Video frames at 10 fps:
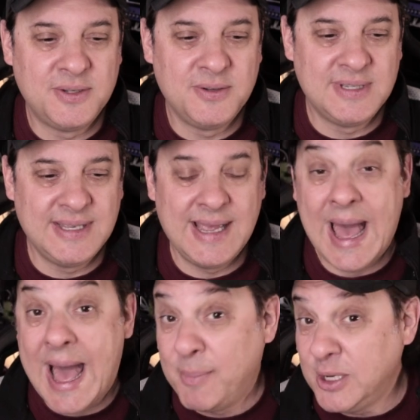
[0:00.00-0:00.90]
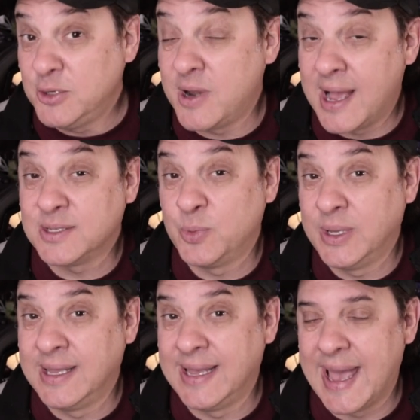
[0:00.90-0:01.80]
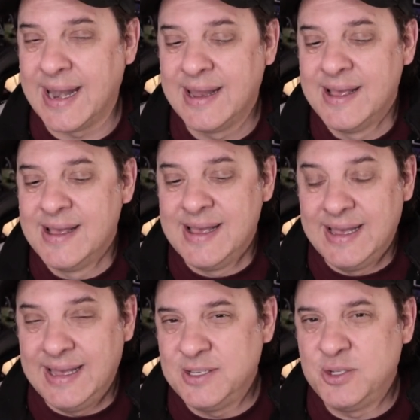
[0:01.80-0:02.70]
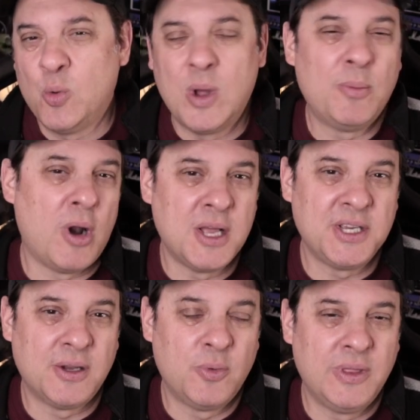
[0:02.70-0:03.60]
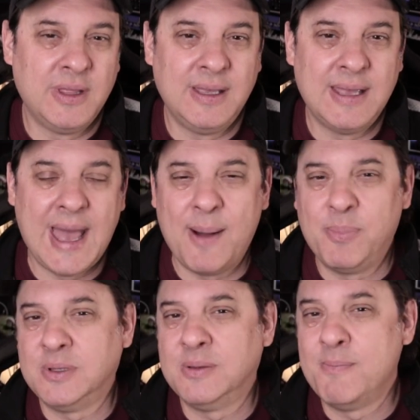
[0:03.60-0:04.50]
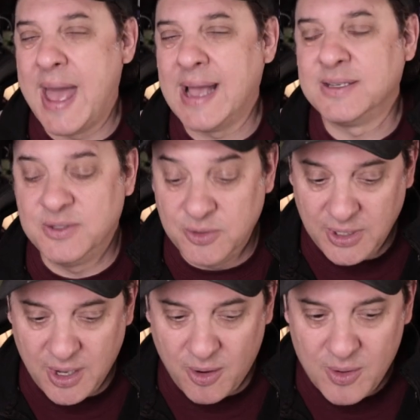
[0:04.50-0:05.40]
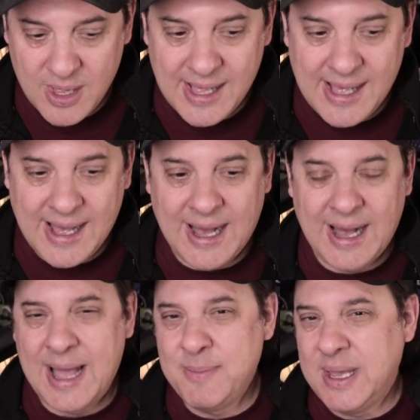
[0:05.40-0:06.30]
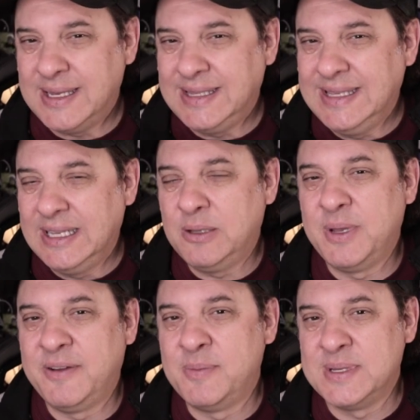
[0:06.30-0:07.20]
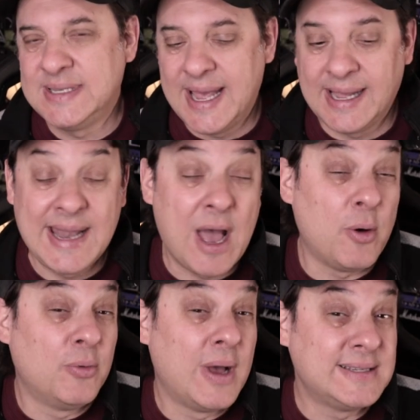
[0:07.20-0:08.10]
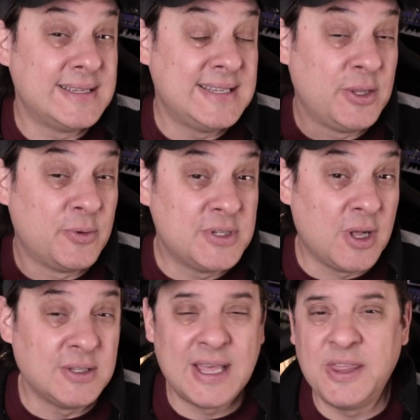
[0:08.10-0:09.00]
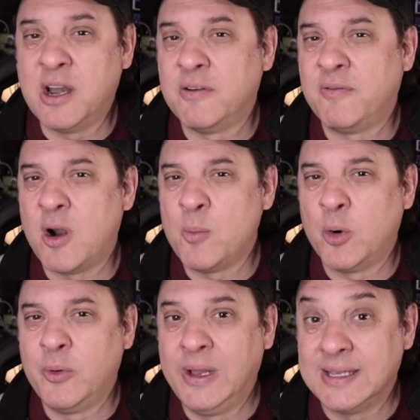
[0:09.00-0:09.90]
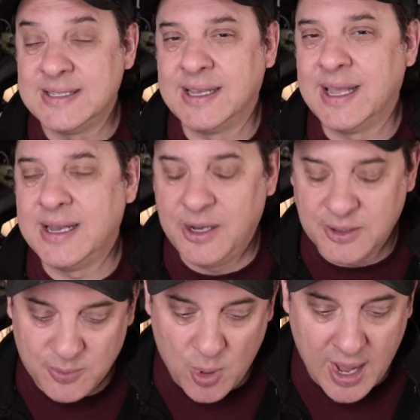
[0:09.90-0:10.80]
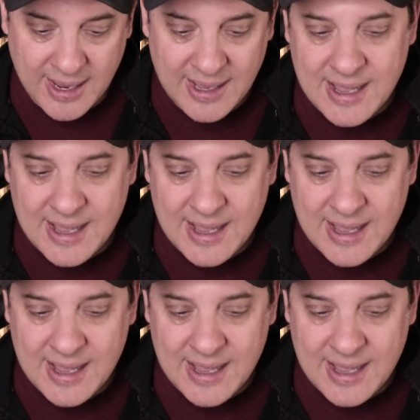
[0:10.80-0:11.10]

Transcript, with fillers: to see how many tracks we can get into one project with the Apple Mac Studio, uh, I made a little bit of a mistake. Now, as I said, the results I think are far more realistic, and here's why.